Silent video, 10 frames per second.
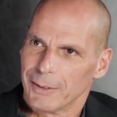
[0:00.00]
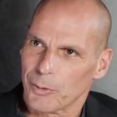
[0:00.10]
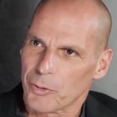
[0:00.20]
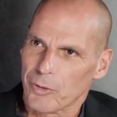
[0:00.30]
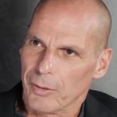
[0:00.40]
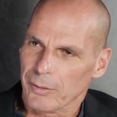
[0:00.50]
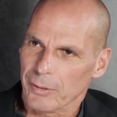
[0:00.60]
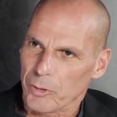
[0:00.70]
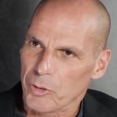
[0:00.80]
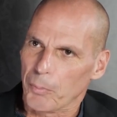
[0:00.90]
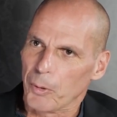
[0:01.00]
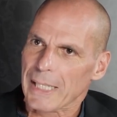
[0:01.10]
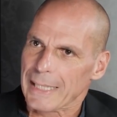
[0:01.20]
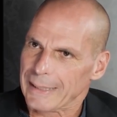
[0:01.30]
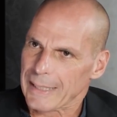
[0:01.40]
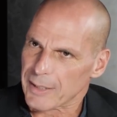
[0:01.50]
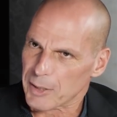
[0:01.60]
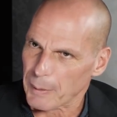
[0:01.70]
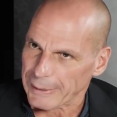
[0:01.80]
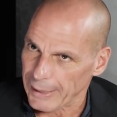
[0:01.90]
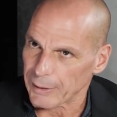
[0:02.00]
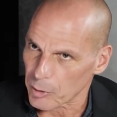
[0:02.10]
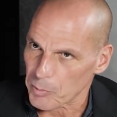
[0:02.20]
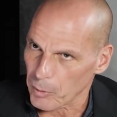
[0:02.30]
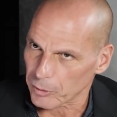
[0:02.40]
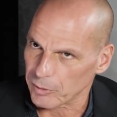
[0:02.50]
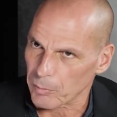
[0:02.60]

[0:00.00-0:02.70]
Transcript: to stop looking at it as a spectator sport.